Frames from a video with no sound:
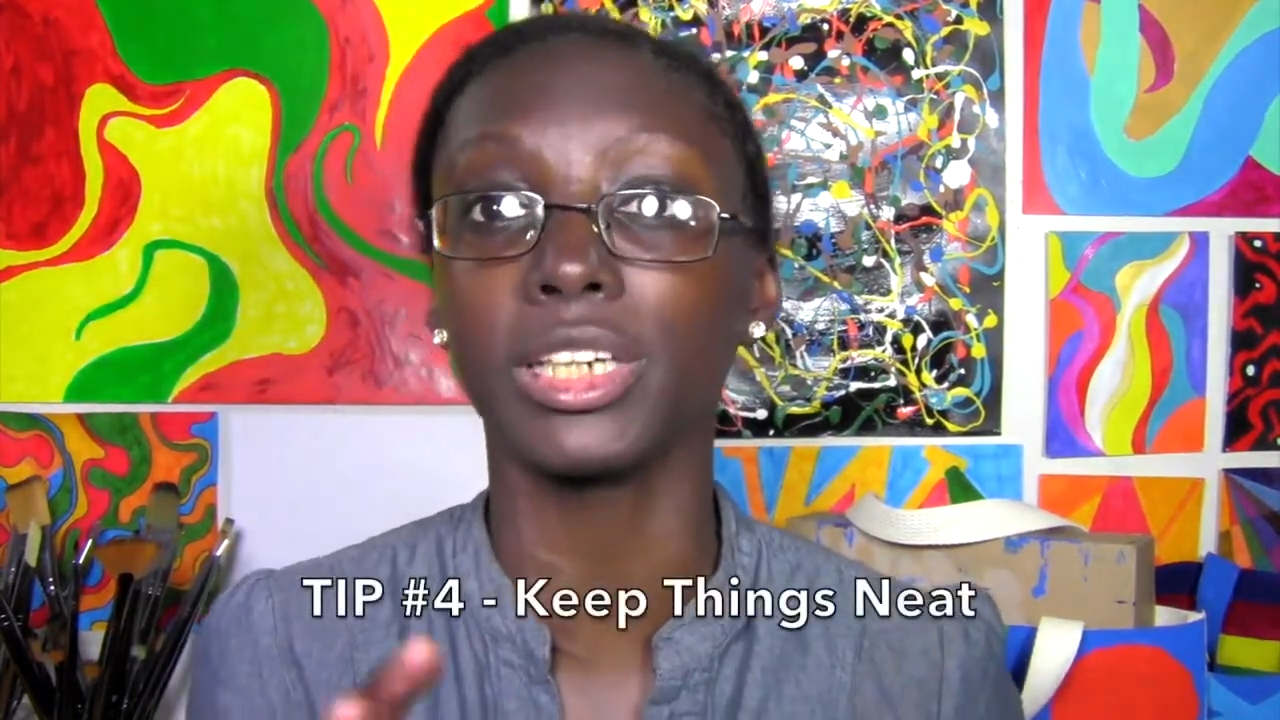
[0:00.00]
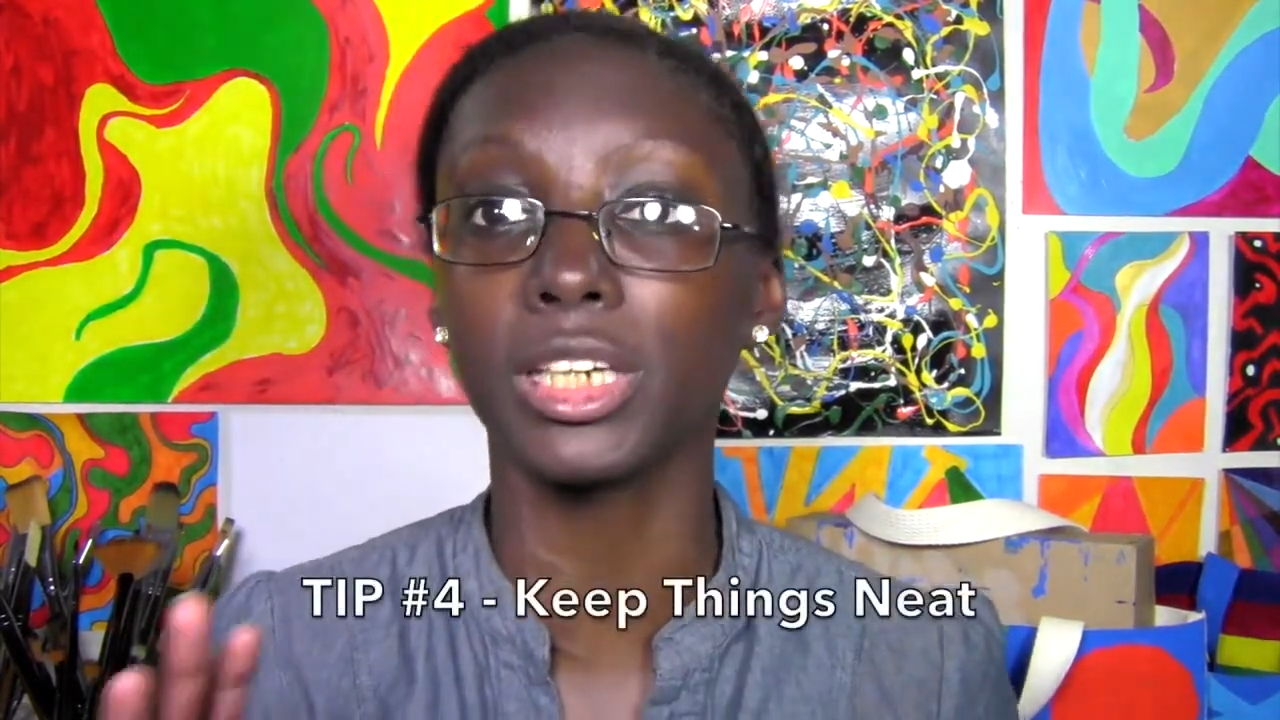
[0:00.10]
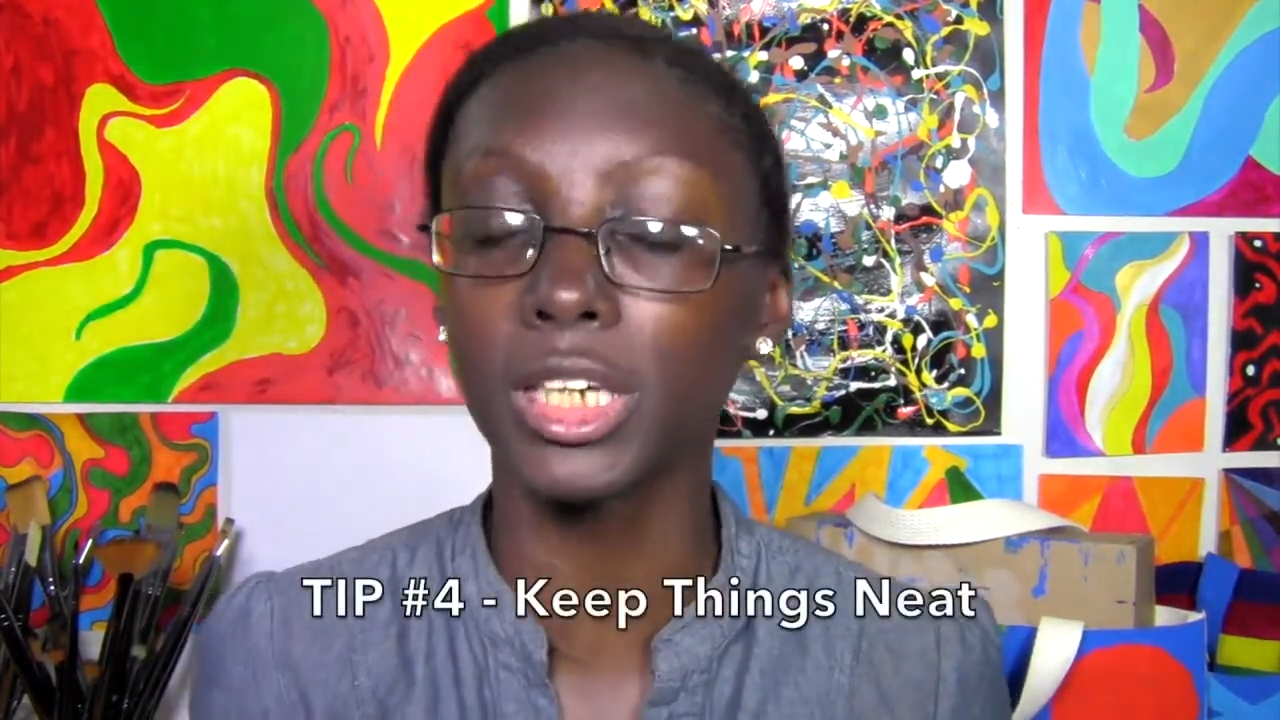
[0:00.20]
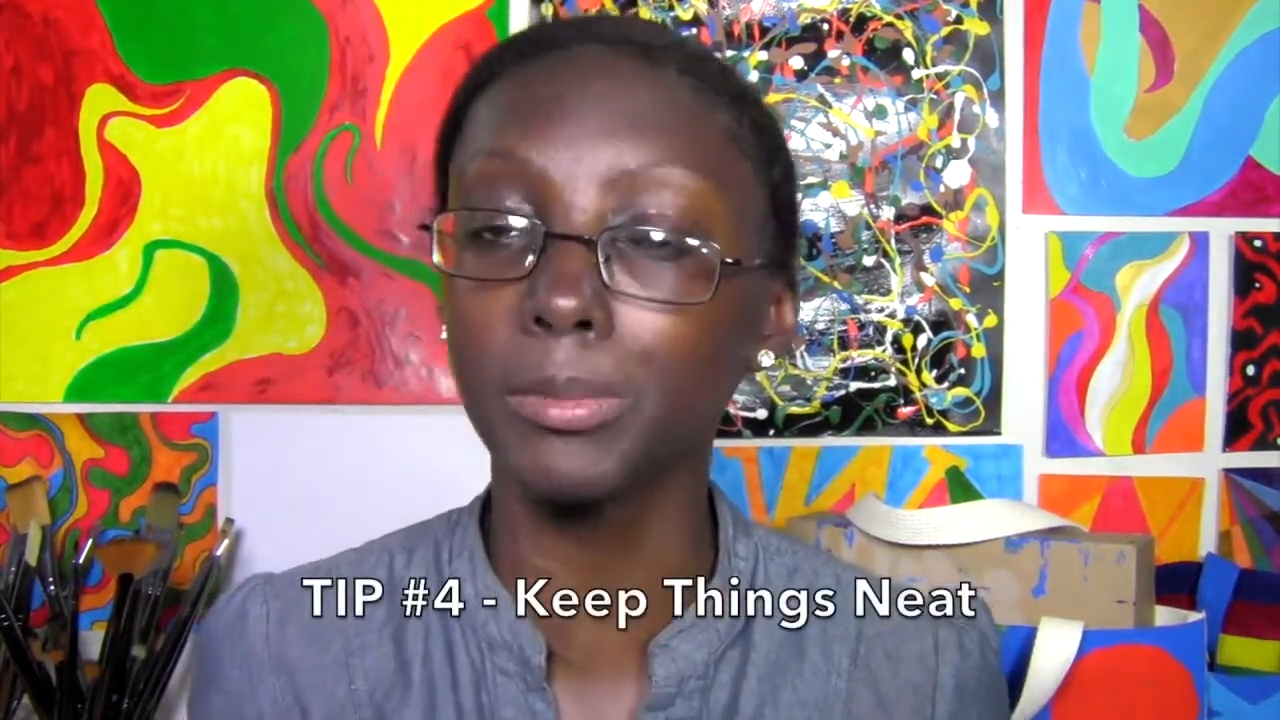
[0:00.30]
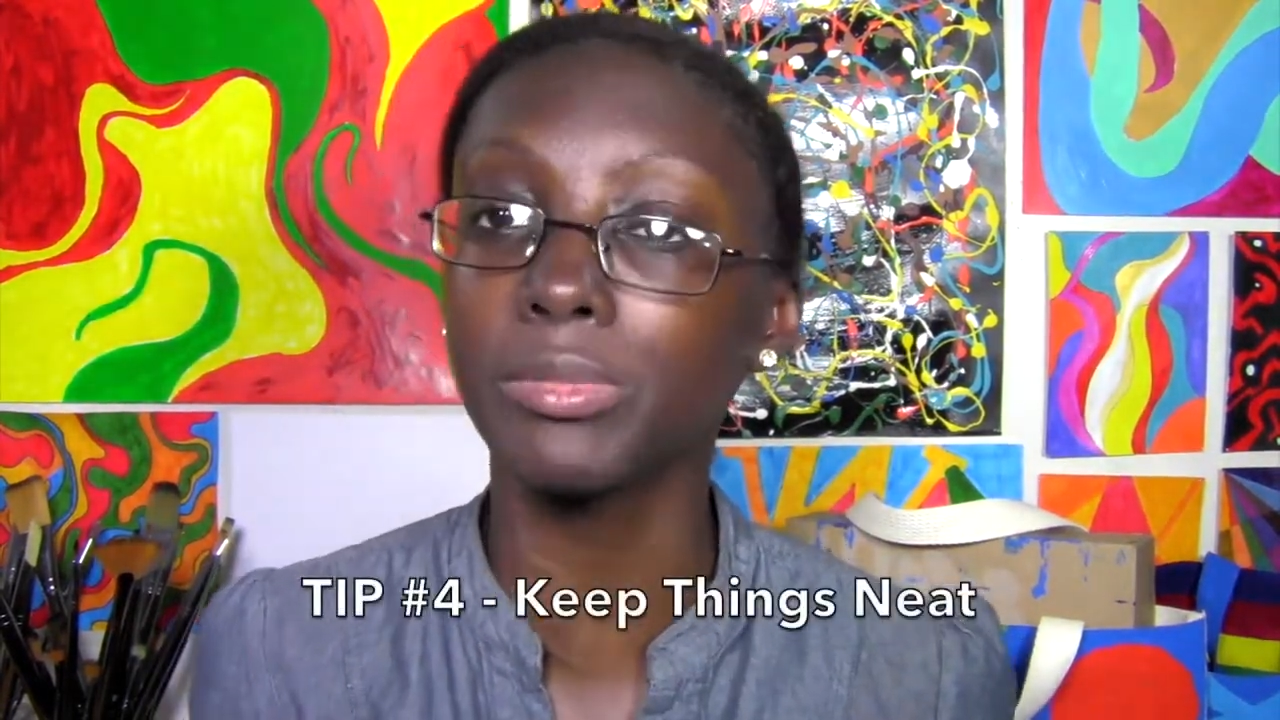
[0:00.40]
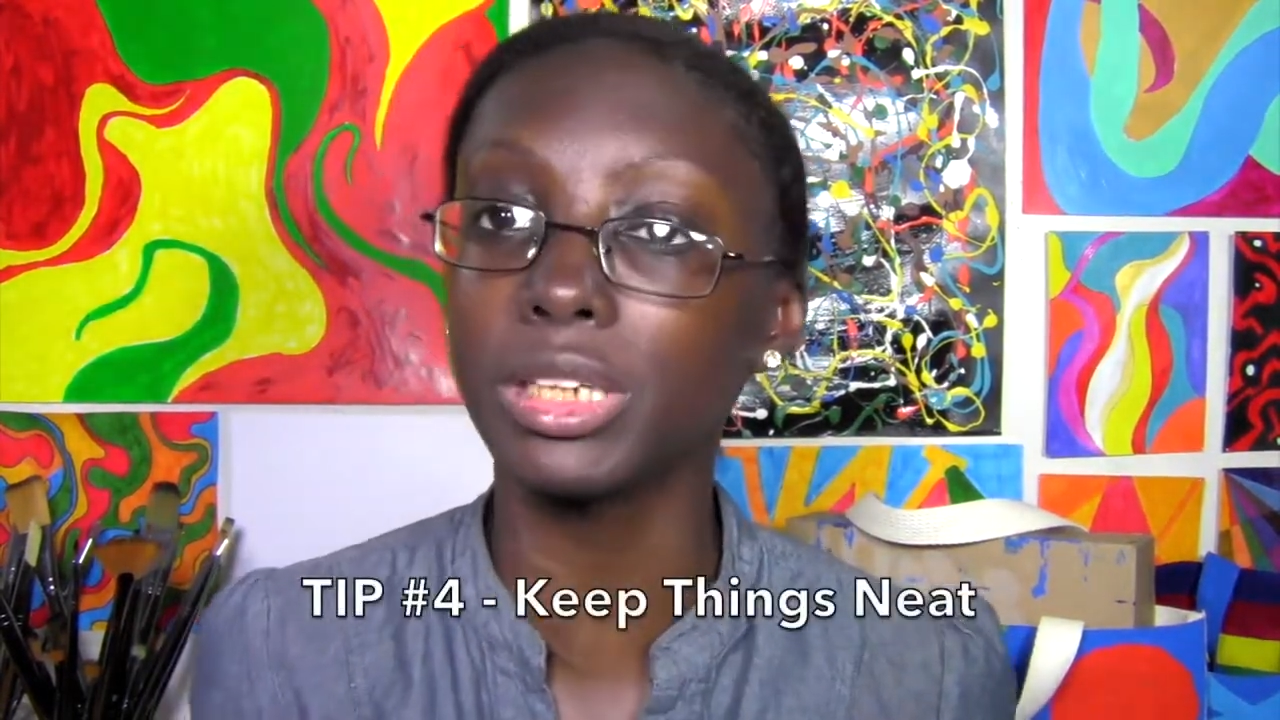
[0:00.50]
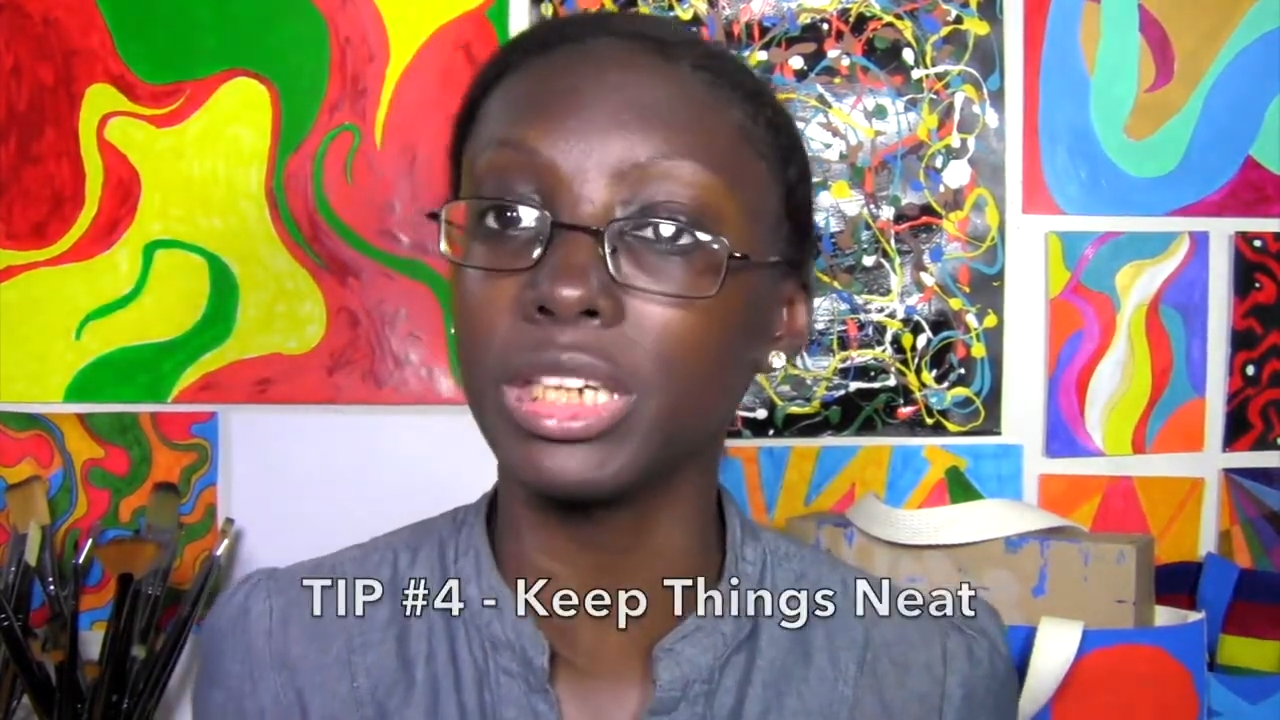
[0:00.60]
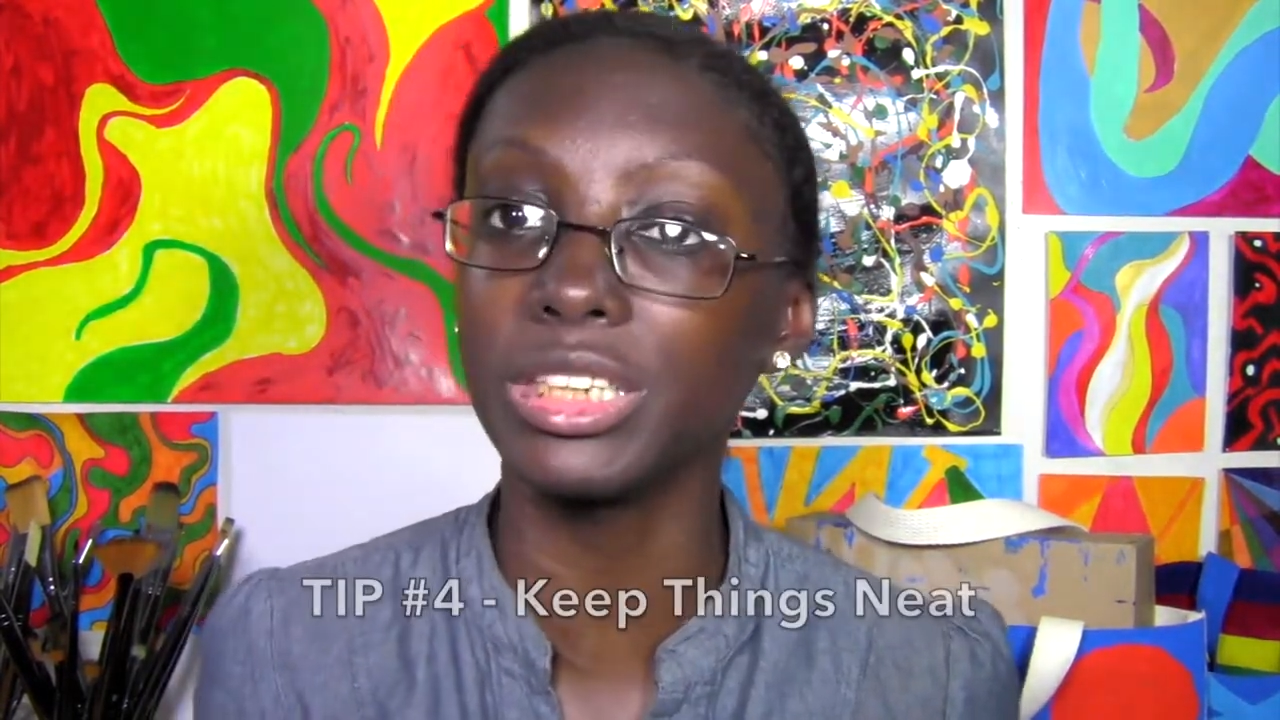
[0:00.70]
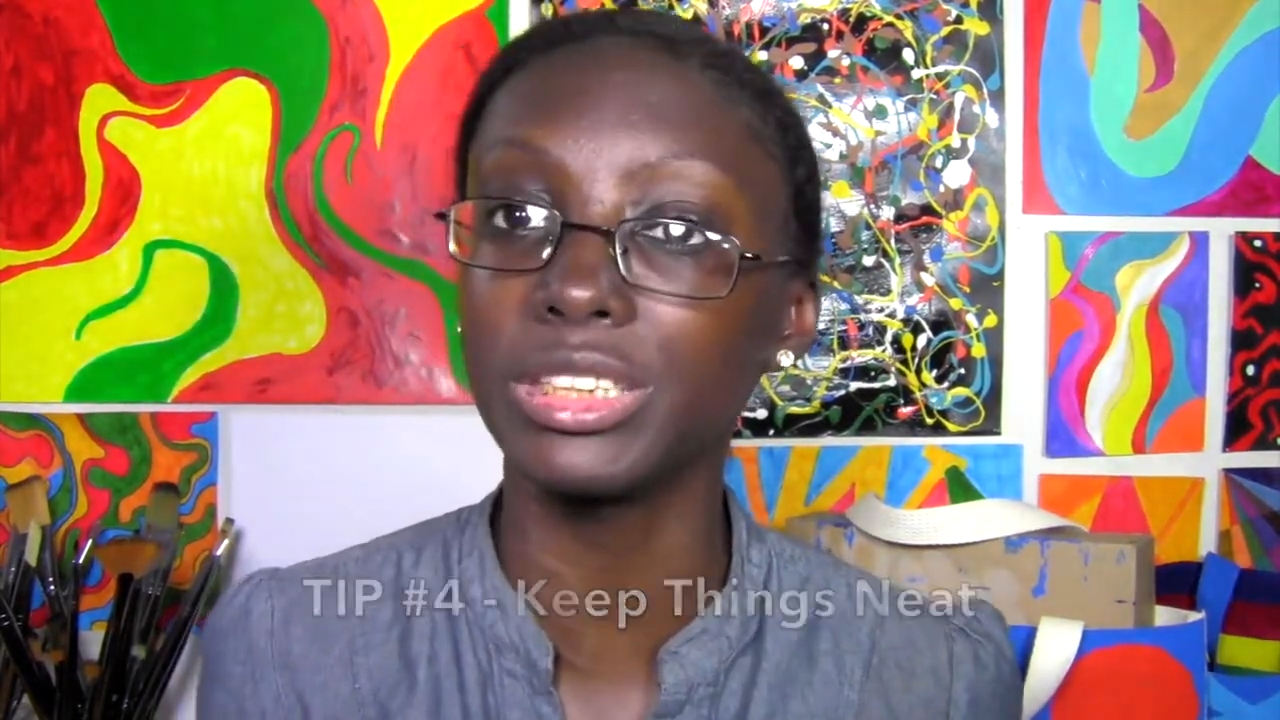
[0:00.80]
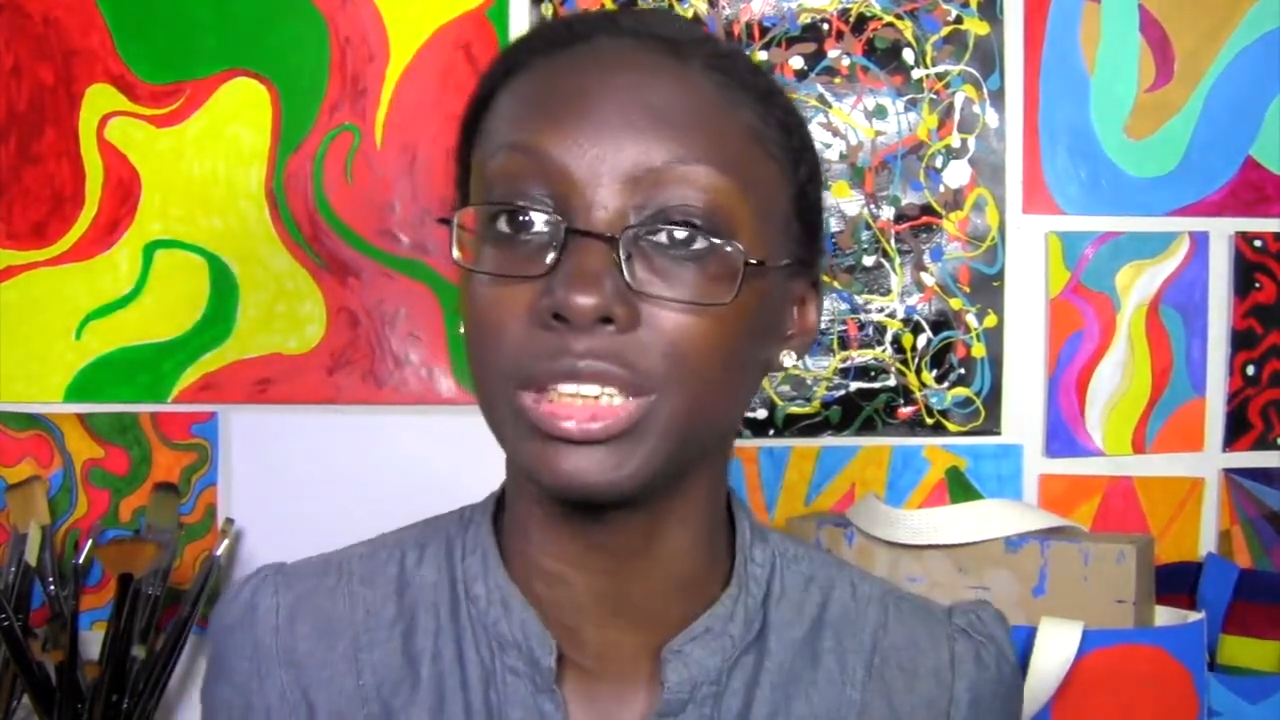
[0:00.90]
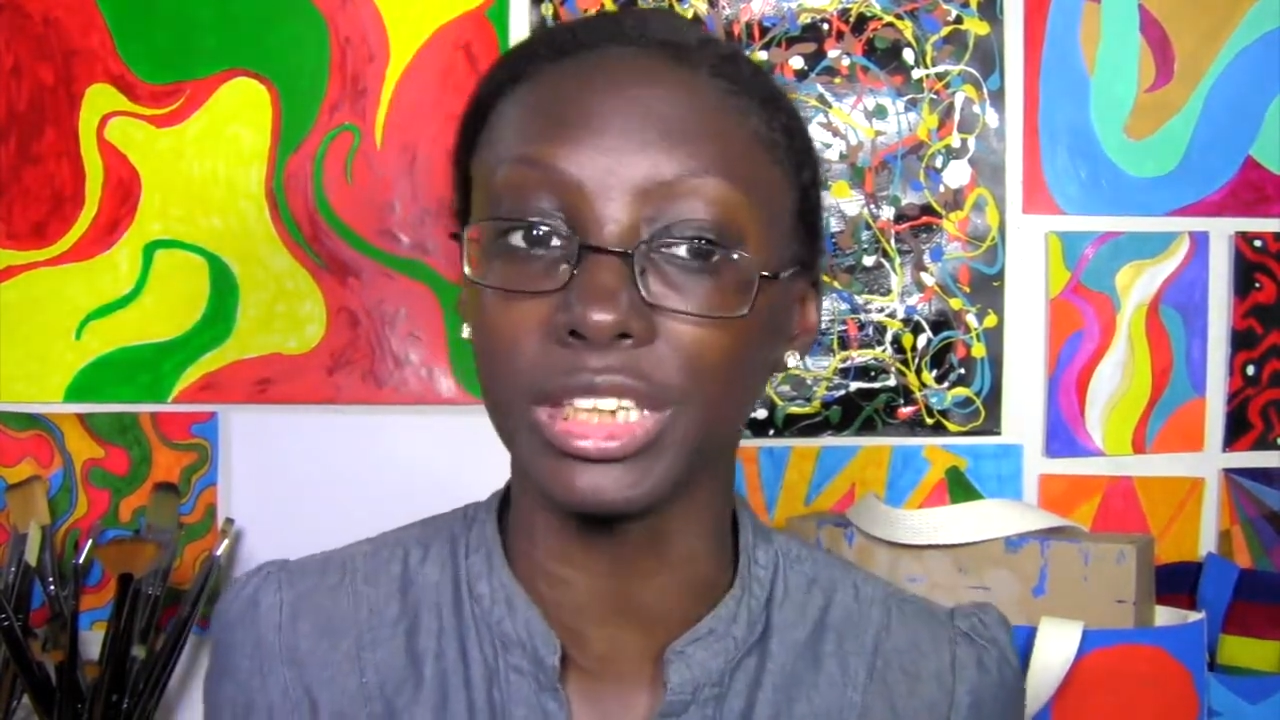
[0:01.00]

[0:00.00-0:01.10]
keep things